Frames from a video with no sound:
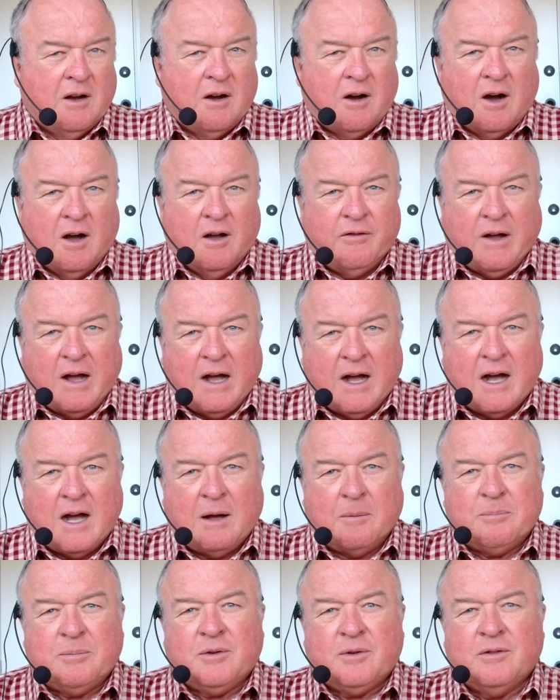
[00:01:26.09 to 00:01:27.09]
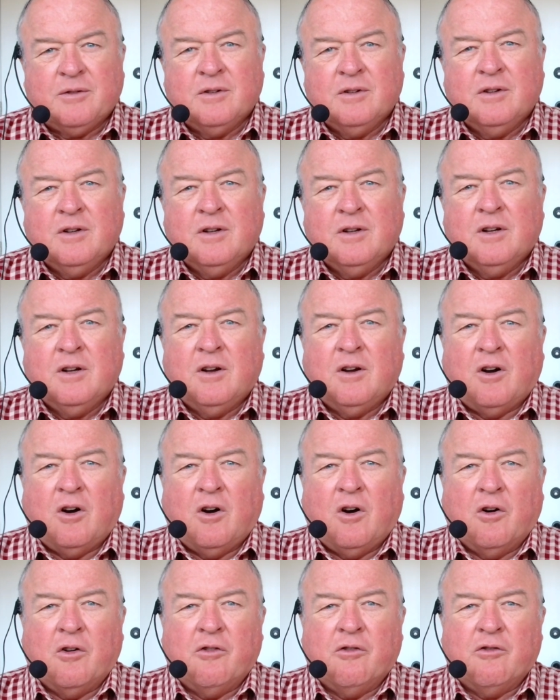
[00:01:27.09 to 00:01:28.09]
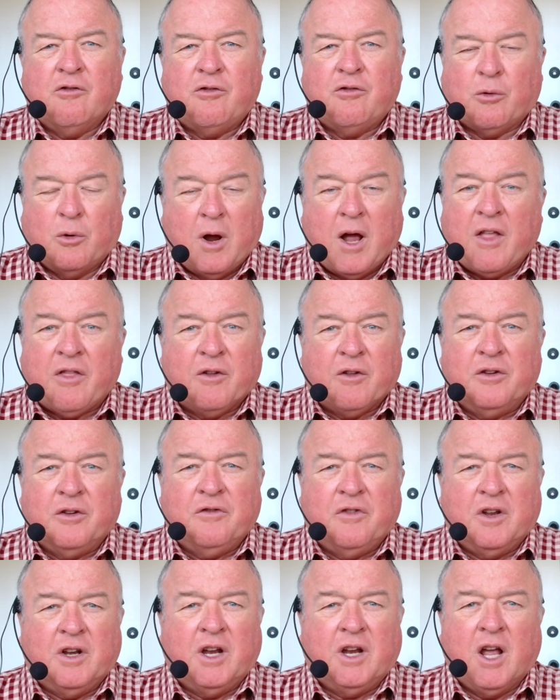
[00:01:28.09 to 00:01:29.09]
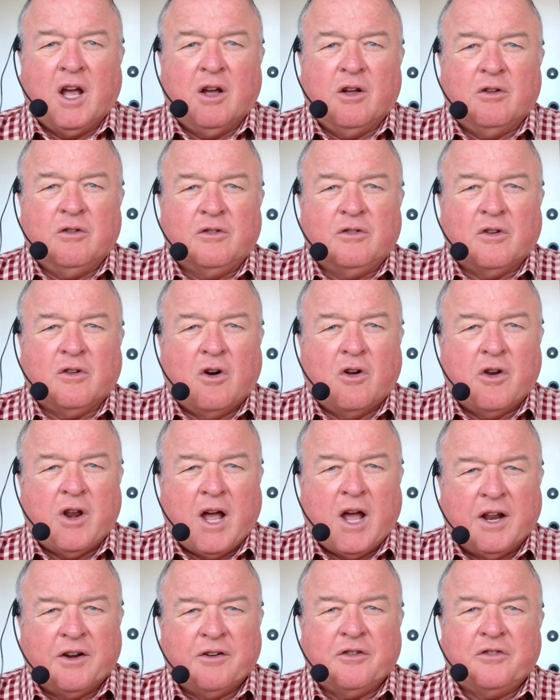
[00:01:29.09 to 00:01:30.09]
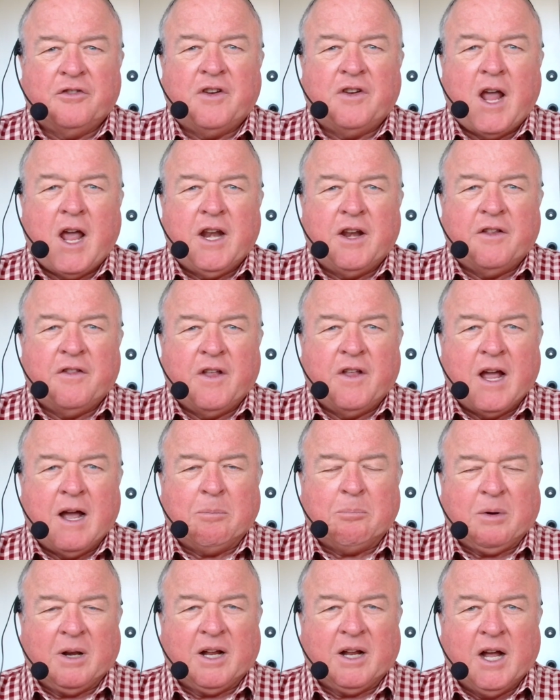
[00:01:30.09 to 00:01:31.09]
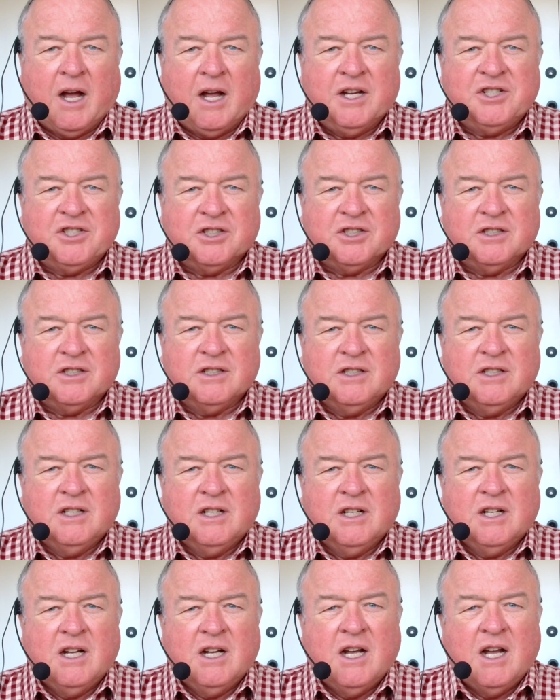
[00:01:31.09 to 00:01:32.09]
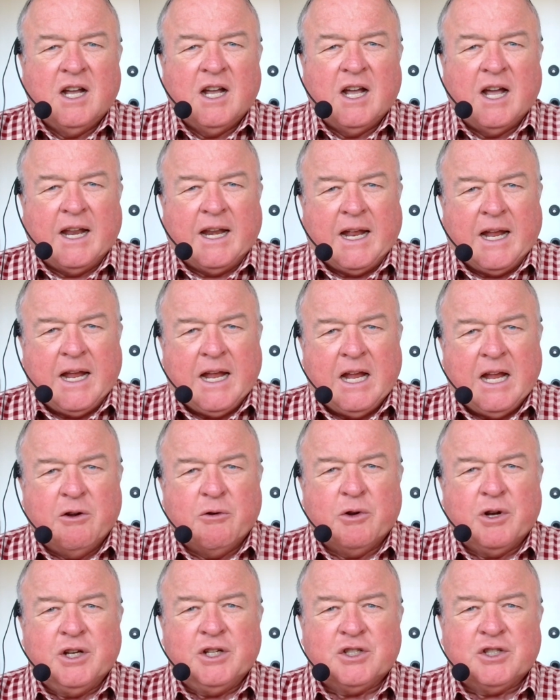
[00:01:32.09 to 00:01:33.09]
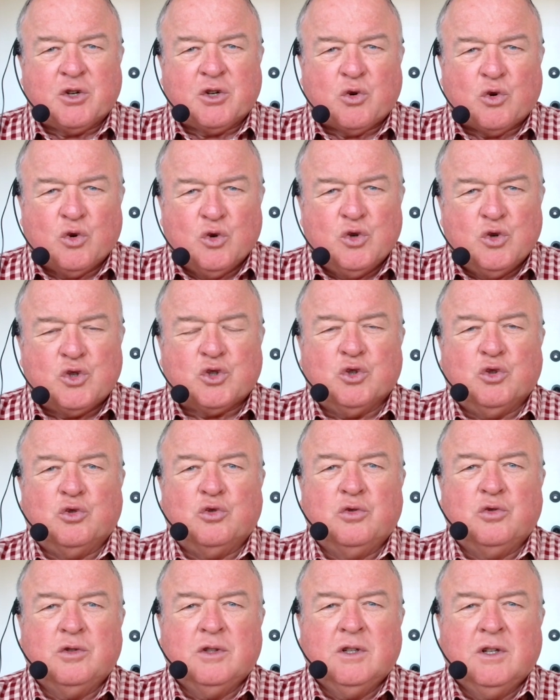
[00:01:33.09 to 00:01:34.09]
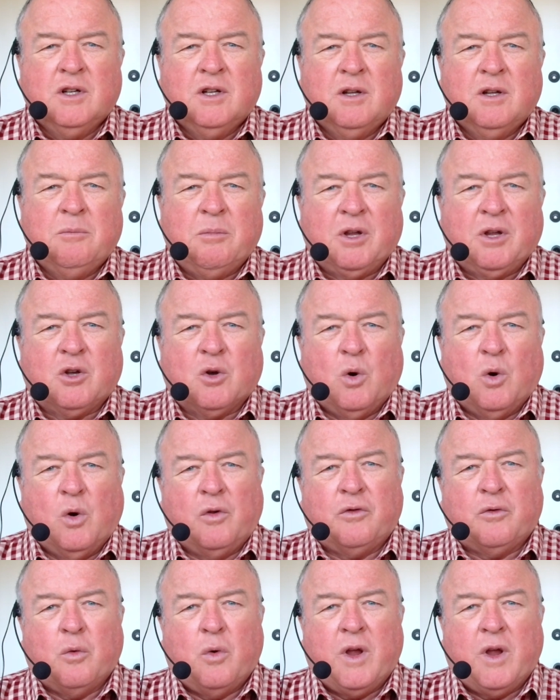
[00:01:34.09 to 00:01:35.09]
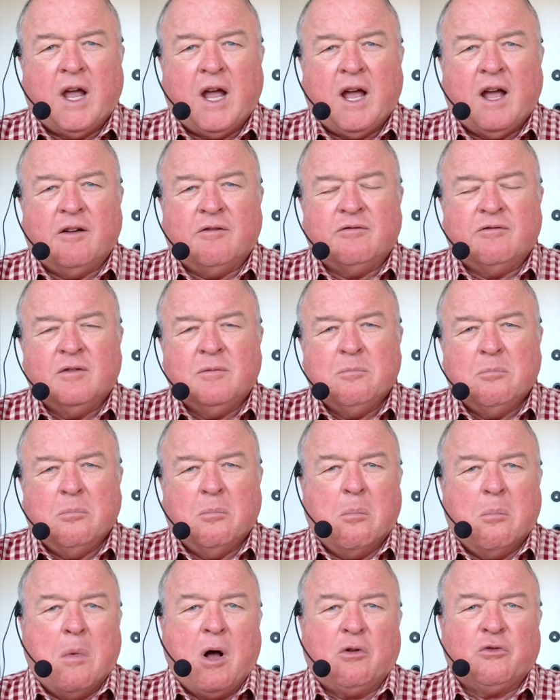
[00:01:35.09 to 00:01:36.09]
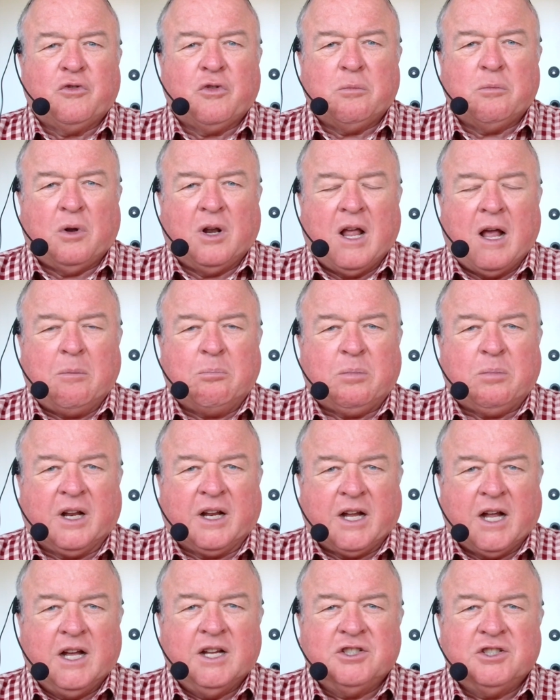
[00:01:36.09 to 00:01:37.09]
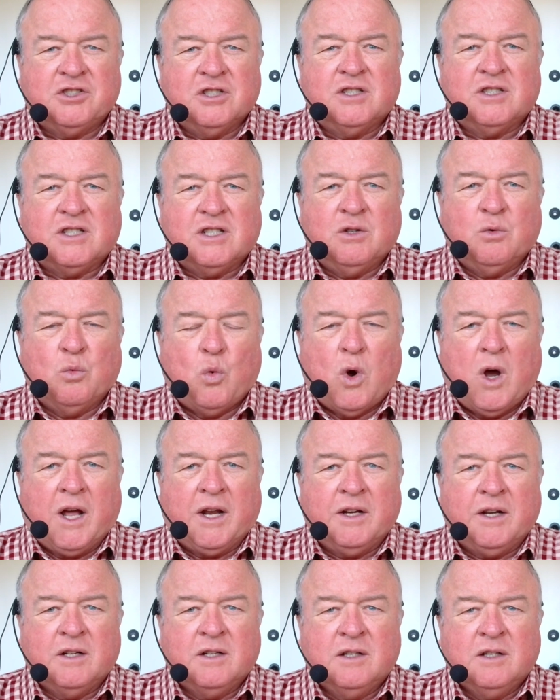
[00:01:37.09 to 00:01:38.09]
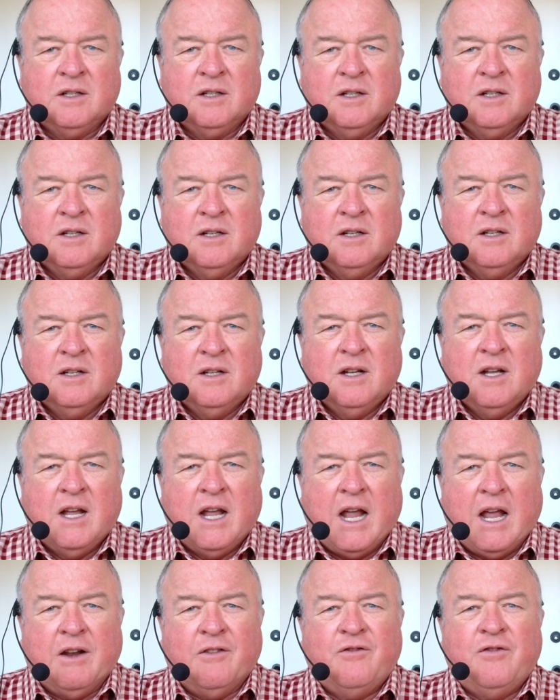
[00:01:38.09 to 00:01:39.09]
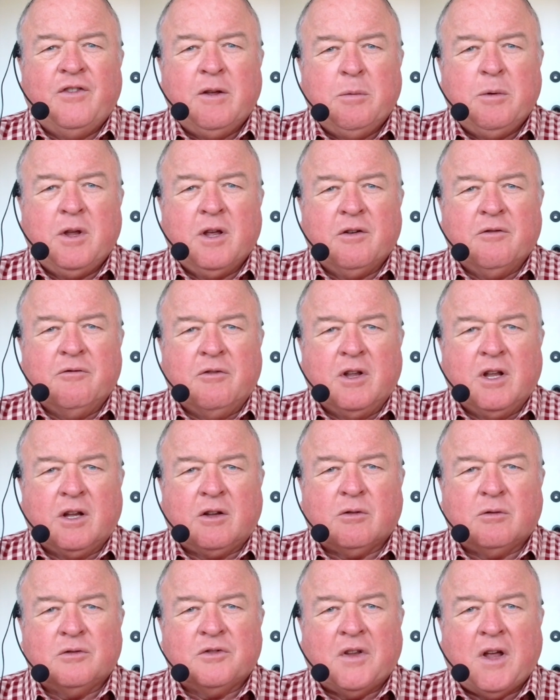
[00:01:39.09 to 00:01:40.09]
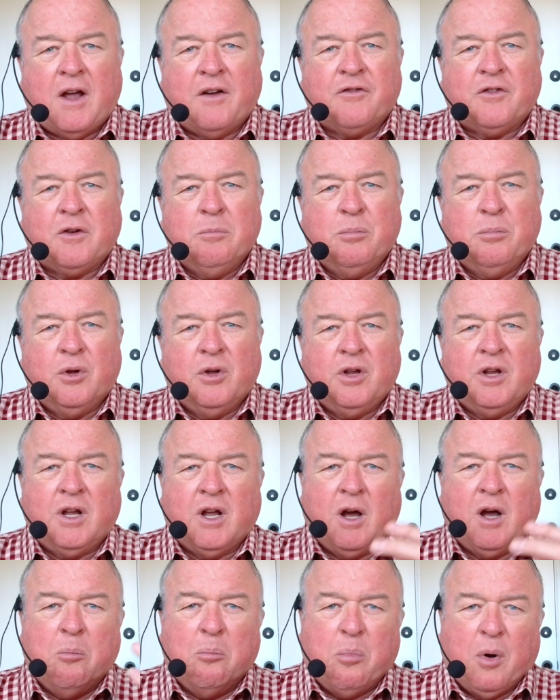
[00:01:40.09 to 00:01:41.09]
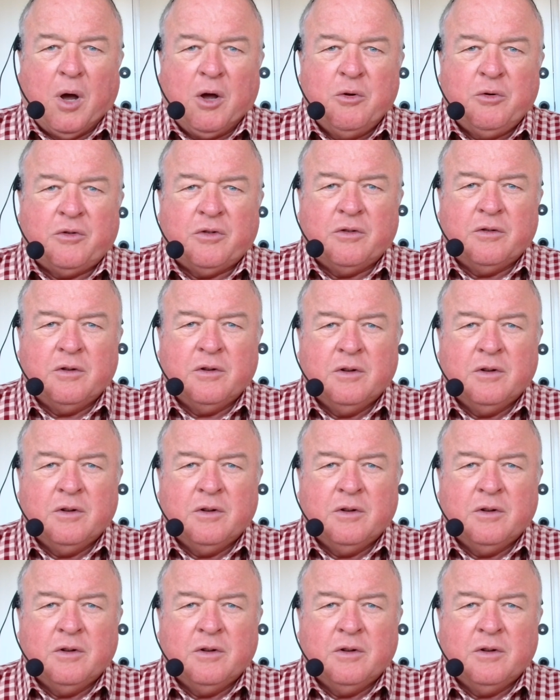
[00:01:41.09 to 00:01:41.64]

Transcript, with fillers: I've harped on throughout these videos on understanding the application. And here it is crucial because we have multiple applications in one. Amphibian vehicles have to be a boat